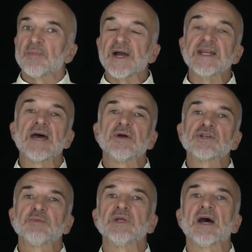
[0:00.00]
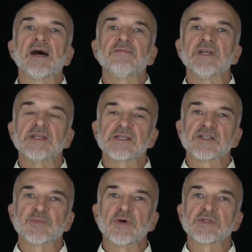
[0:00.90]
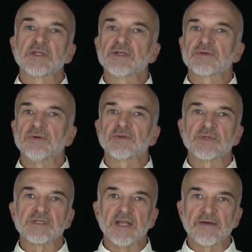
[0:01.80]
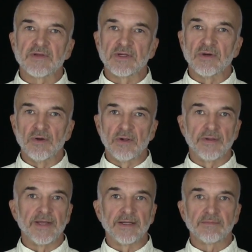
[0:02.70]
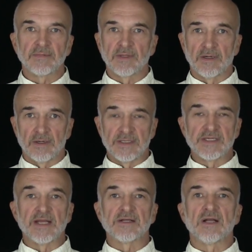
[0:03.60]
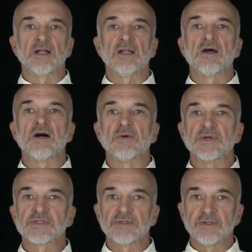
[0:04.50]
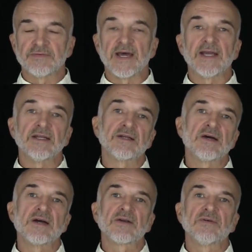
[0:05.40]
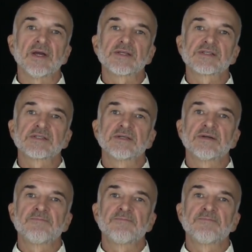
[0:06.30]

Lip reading: By now it should be obvious exposing the truth was never the goal, that their intent all along was to divide and conquer us.